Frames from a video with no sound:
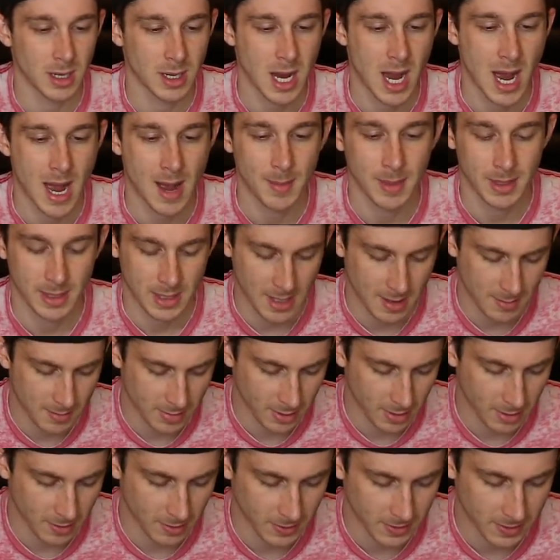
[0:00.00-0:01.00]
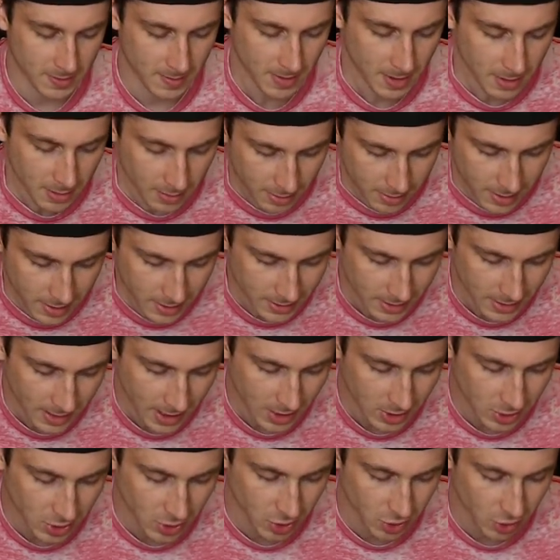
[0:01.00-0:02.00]
Comment down below some other things
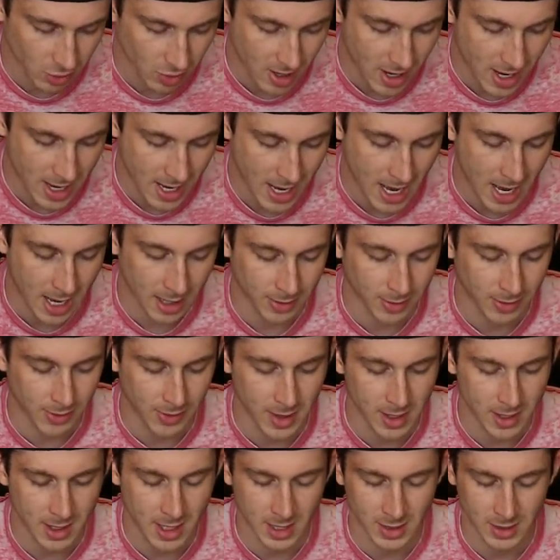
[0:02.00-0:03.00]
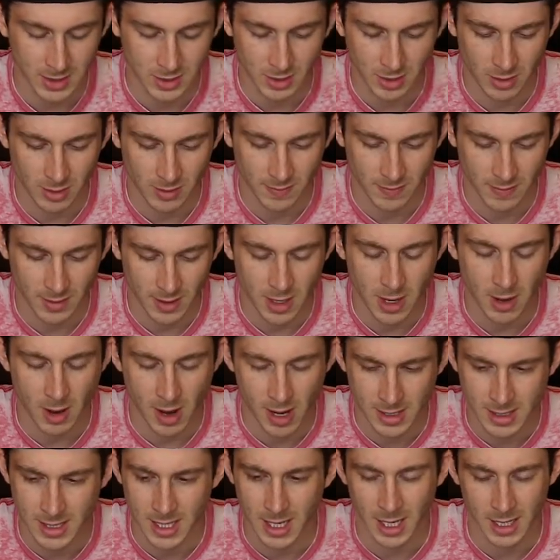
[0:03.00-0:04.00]
that I should try. I think I saw a video, no
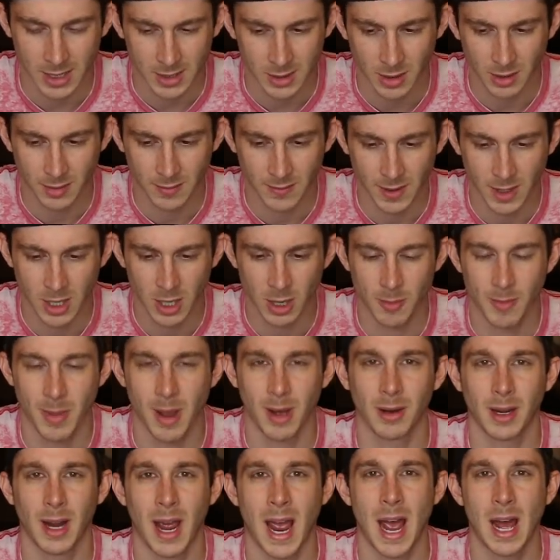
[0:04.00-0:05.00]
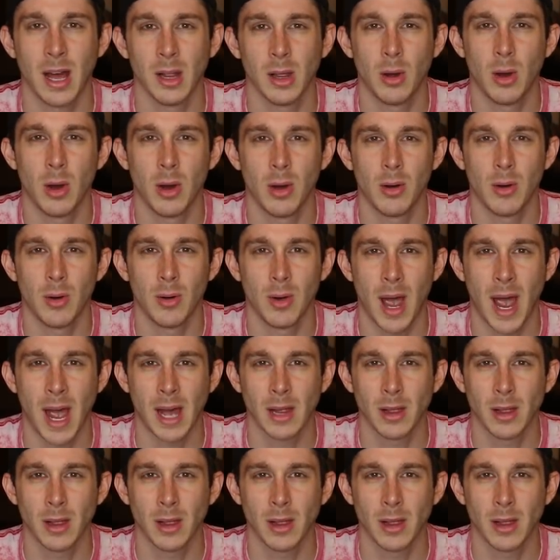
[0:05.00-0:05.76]
I did, I saw a video about aloe